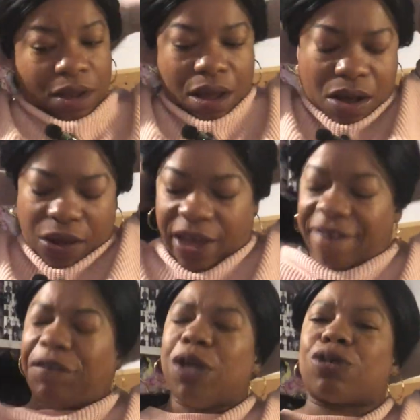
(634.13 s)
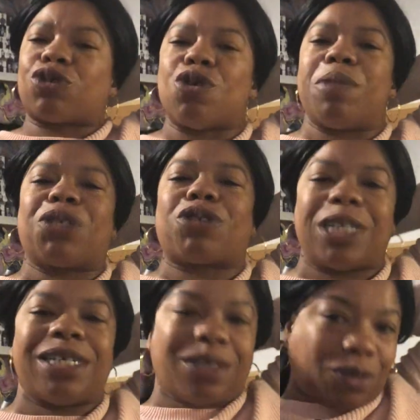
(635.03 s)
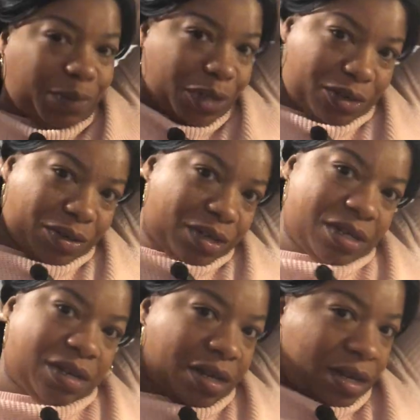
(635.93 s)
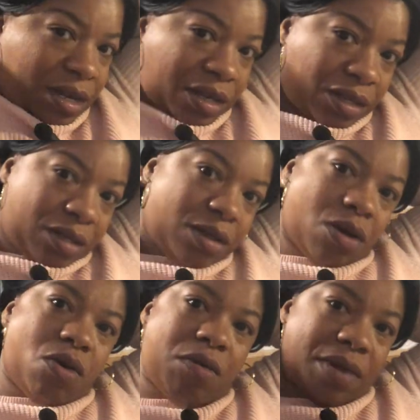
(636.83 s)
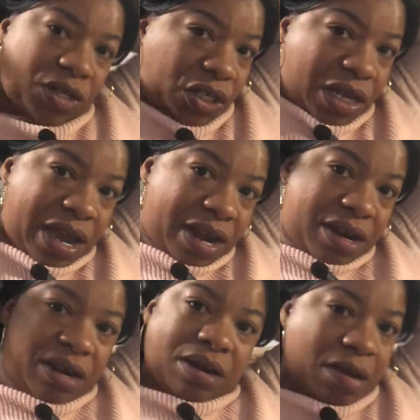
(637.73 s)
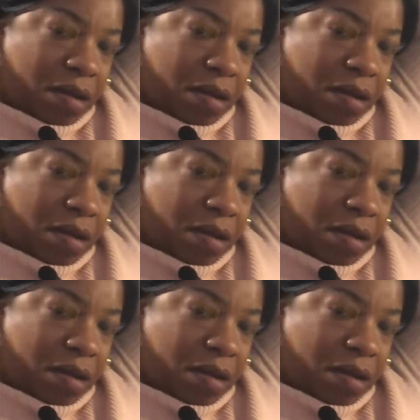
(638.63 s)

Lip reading: Oh, it feels so much lighter, bro. So much lighter.